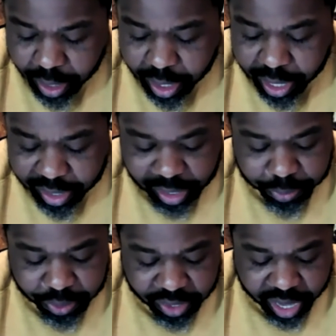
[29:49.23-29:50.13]
a deep
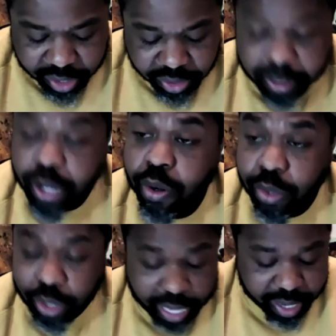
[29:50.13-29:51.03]
desire to be
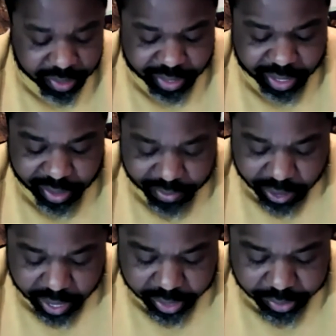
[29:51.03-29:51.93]
holy and
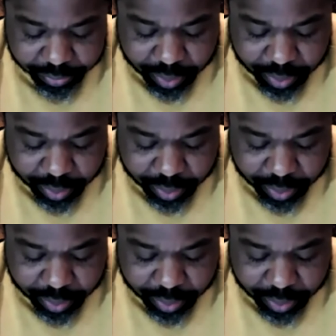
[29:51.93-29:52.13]
sanctified,